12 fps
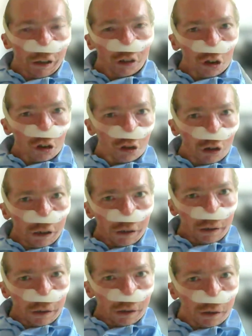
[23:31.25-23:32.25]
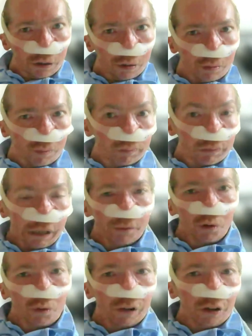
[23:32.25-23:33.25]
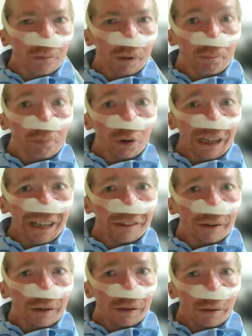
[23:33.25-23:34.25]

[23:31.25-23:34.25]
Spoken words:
etc., have always been brilliant.